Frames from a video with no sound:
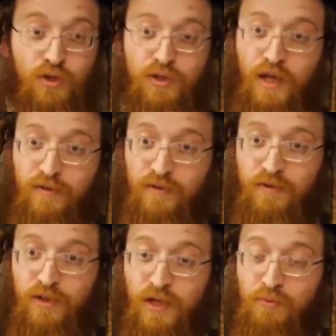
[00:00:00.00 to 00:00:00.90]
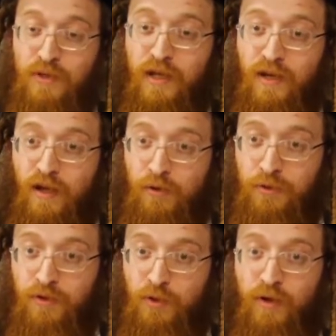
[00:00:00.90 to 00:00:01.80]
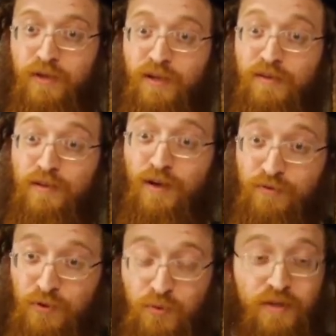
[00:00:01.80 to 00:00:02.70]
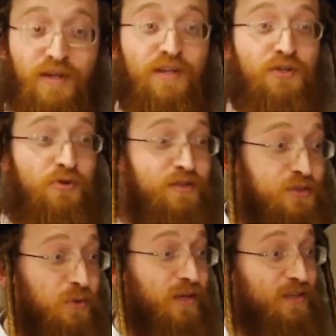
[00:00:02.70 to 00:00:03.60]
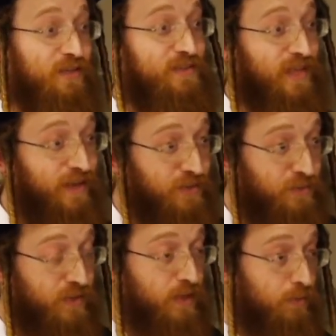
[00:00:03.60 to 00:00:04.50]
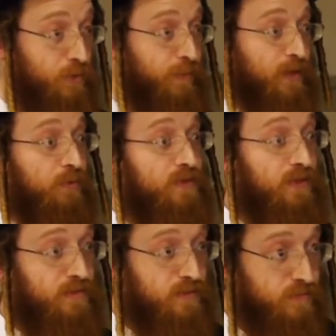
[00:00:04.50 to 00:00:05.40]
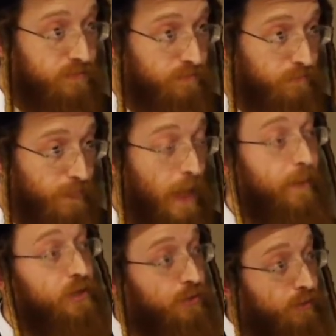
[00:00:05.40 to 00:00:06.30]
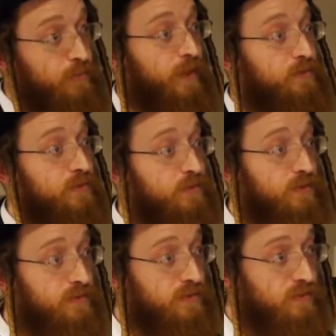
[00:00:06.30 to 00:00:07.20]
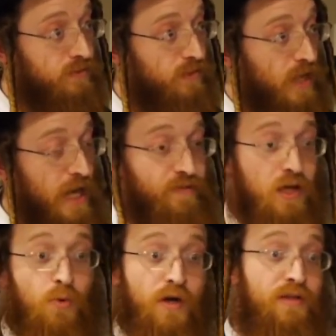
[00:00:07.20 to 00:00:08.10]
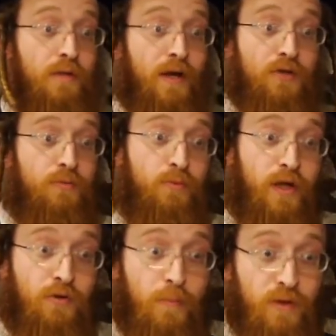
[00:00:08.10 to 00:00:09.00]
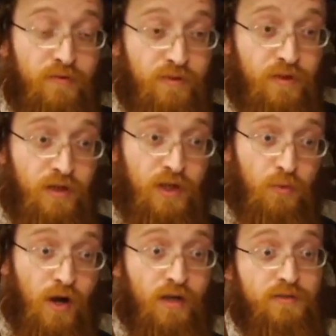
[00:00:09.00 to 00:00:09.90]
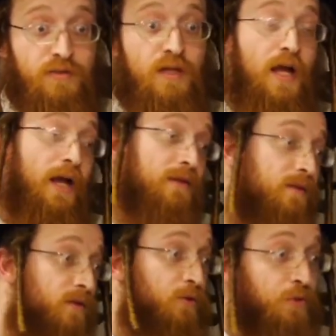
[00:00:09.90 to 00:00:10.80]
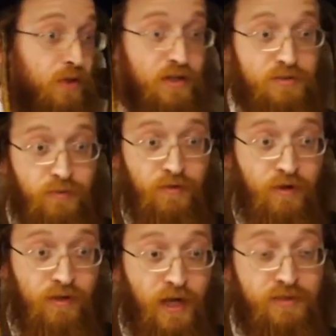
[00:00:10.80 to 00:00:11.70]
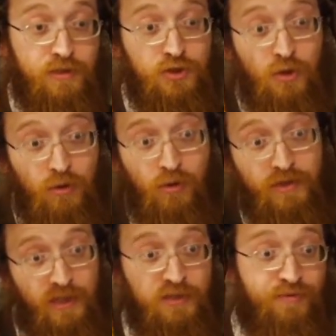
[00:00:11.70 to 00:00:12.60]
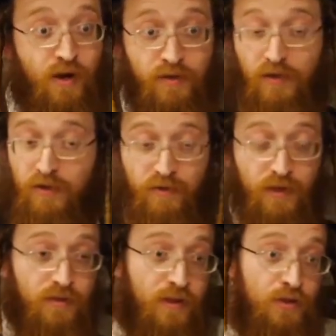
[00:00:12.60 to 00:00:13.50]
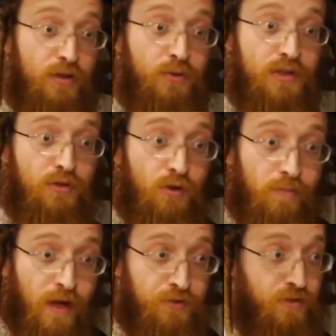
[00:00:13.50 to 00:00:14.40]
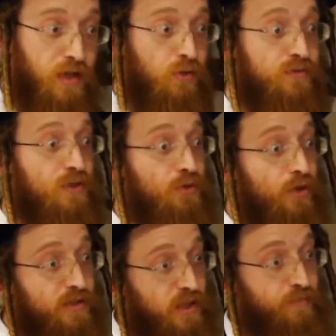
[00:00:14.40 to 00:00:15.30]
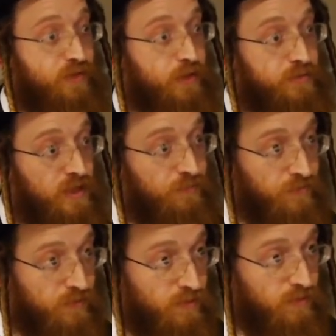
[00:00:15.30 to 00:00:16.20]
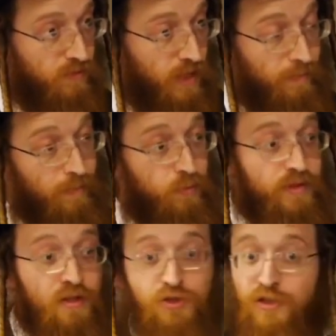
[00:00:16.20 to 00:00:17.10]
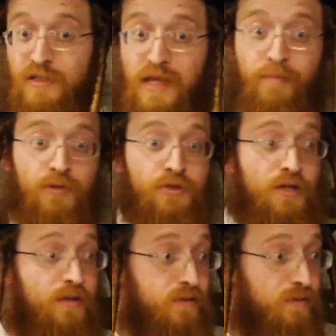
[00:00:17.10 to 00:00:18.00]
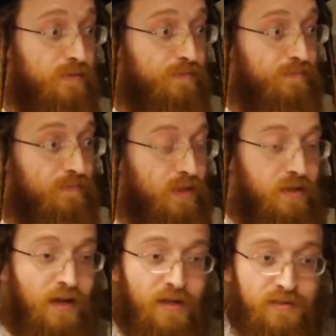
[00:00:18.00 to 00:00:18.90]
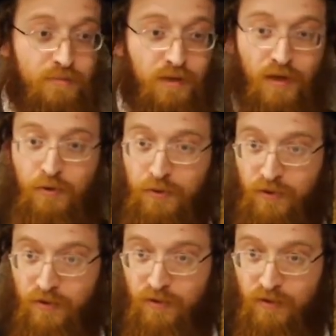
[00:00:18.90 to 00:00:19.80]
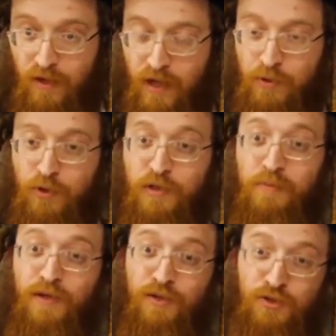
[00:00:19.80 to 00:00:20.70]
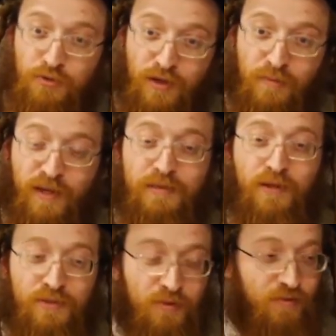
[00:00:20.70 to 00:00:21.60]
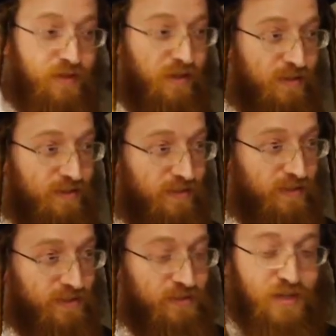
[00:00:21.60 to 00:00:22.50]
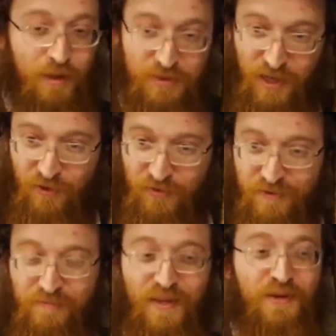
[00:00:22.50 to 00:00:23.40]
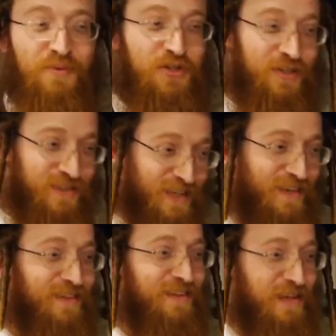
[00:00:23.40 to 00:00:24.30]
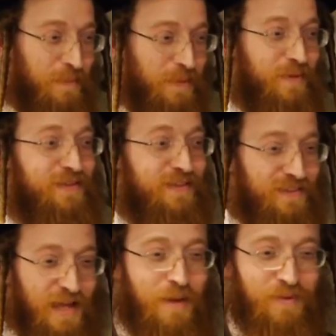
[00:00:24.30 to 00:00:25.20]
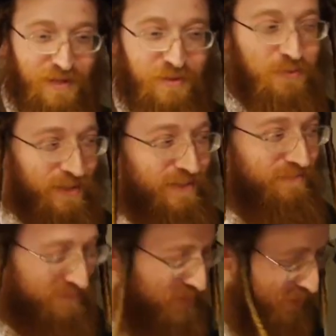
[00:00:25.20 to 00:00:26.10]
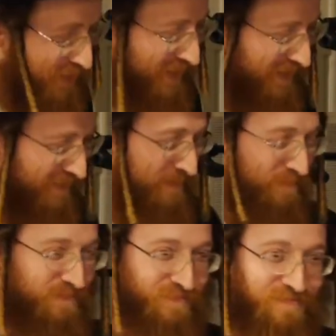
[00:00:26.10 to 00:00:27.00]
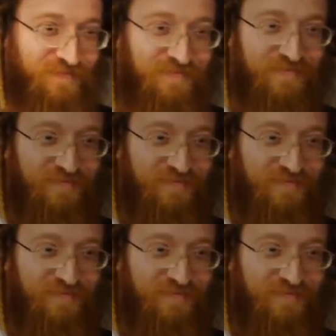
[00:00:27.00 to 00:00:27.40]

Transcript: You're not relating healthy. You want your kid to love you. You want your kid to trust you. You want your kid to understand you. Respect what's his. And make sure you respect what's yours. And if he can walk into your bedroom and wake you up whenever he wants, and you think it's being very nice to just go along and say it's fine, then you're losing your boundary. And all of a sudden you're going to start feeling resentful. And maybe one day you'll just slam your shut. It has to be healthy. In order to be Shulam, it has to be something to be like. Well, the Rabbi should help, we should understand it and implement it in a happy and healthy way.